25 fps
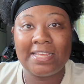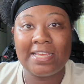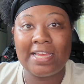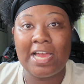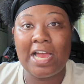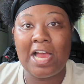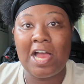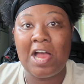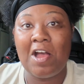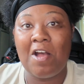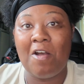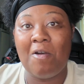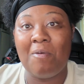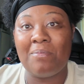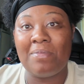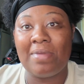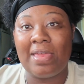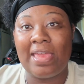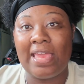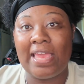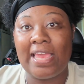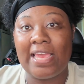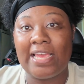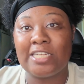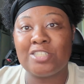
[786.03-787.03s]

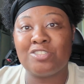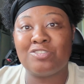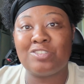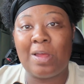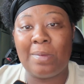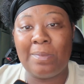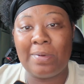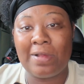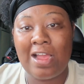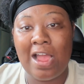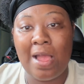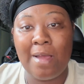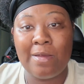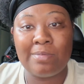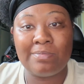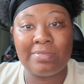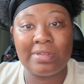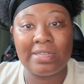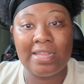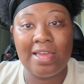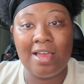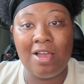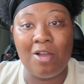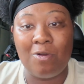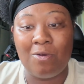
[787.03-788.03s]
and drop a comment
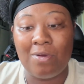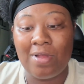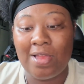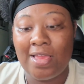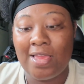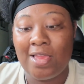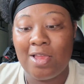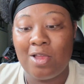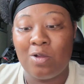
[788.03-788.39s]
below.